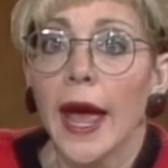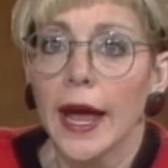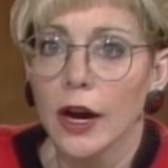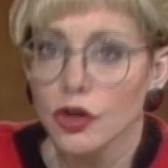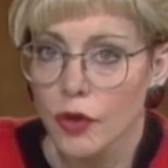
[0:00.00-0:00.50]

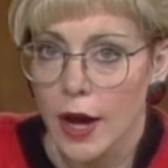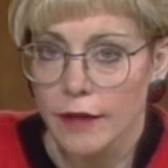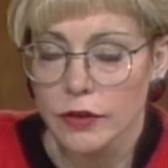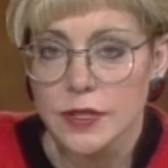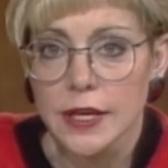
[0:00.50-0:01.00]
Air
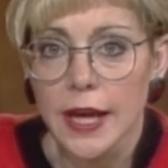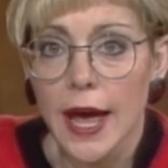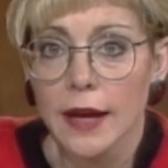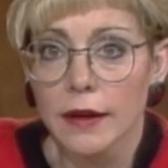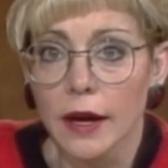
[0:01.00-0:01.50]
travelers in
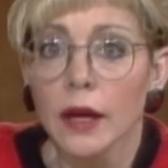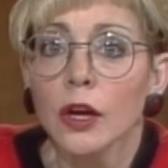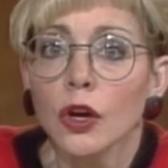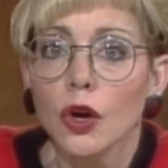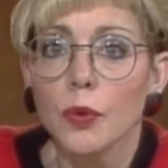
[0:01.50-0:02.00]
Canada
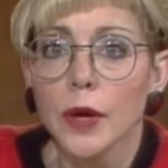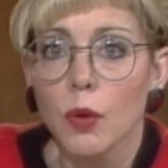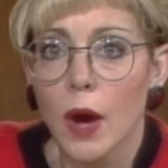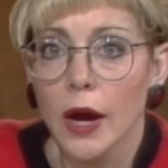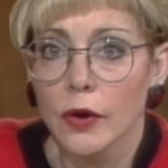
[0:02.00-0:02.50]
who
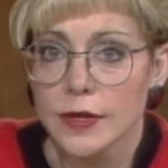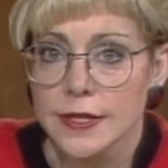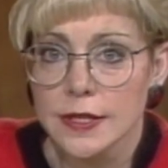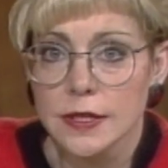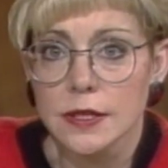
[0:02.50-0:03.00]
require
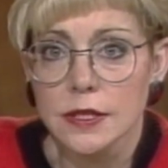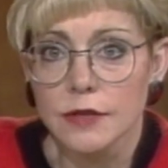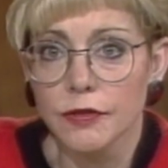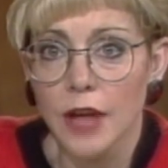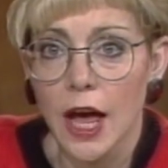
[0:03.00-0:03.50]
assistance
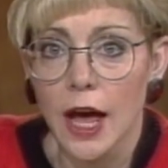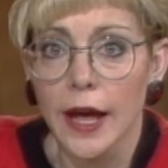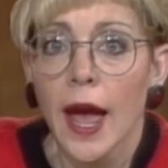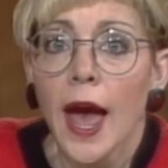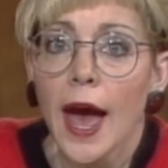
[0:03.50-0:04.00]
to
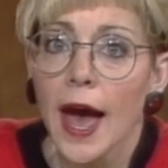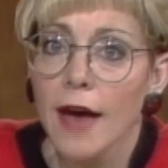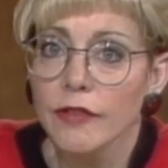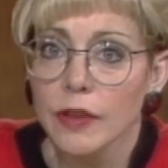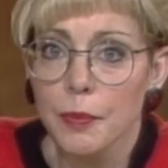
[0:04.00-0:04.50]
fly
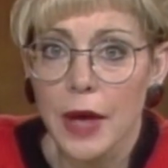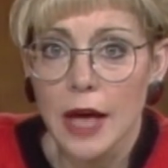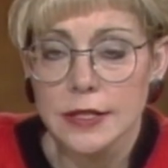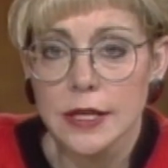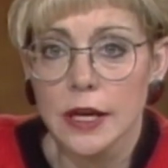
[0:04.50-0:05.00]
have in the
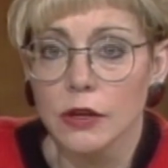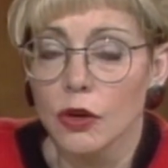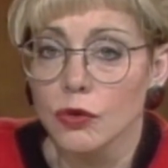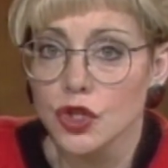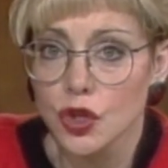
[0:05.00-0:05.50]
past had
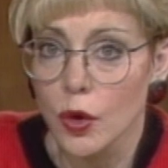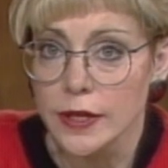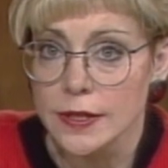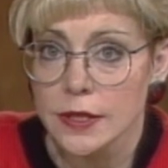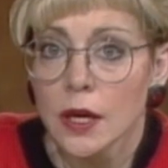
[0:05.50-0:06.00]
no
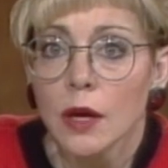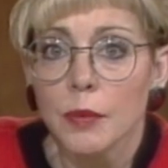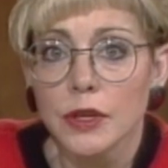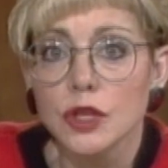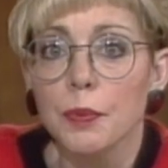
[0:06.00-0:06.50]
choice
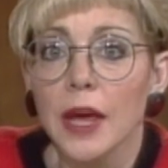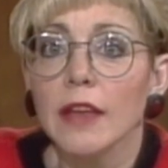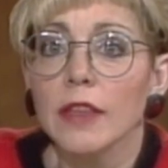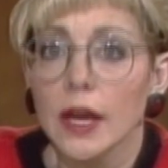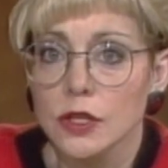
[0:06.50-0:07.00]
but to
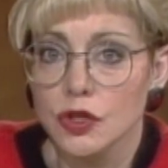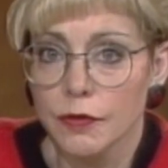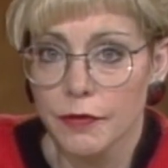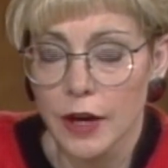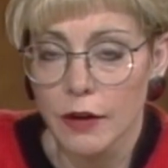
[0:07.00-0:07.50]
pay the extra
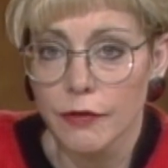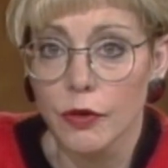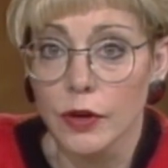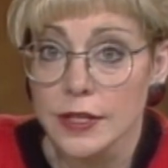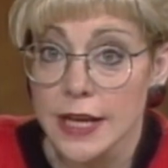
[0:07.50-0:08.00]
fare
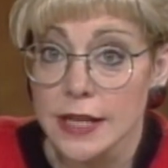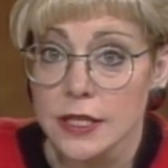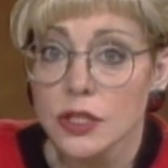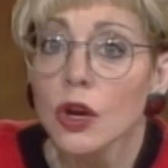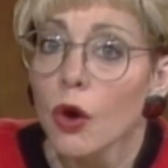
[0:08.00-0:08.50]
for an
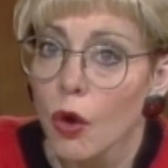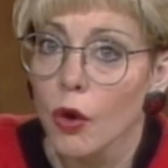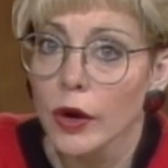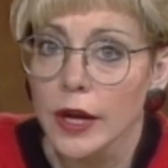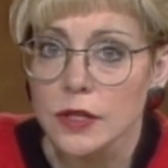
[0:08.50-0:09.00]
attendant
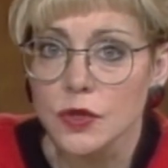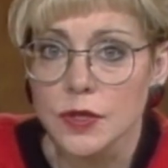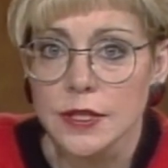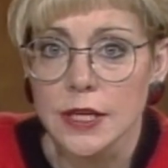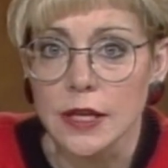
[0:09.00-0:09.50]
or an extra
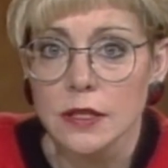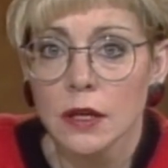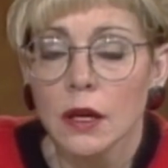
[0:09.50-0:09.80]
seat.